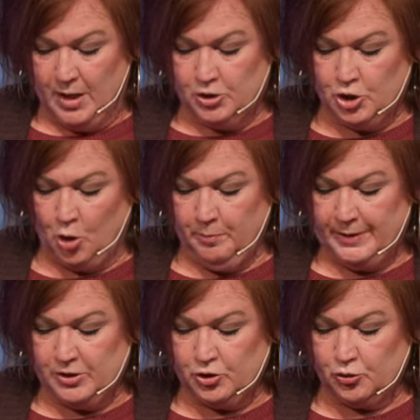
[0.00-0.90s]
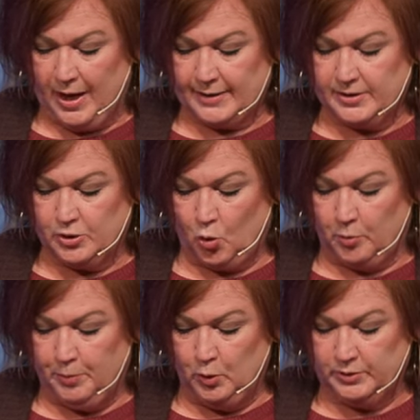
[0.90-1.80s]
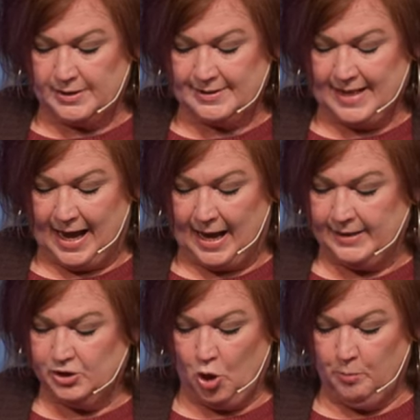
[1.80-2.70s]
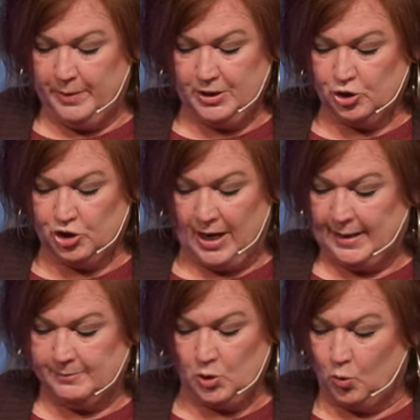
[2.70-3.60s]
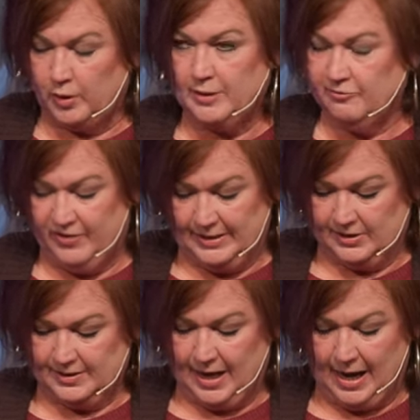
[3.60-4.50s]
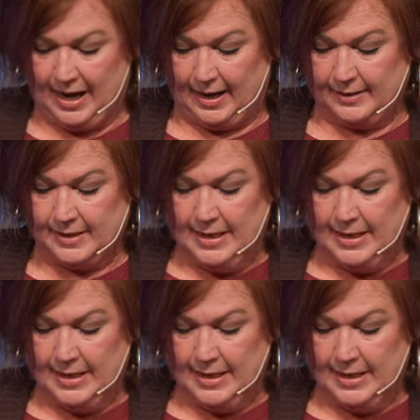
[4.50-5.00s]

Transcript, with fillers: Don't be distracted or pulled aside. Don't be ashamed or convinced to hide.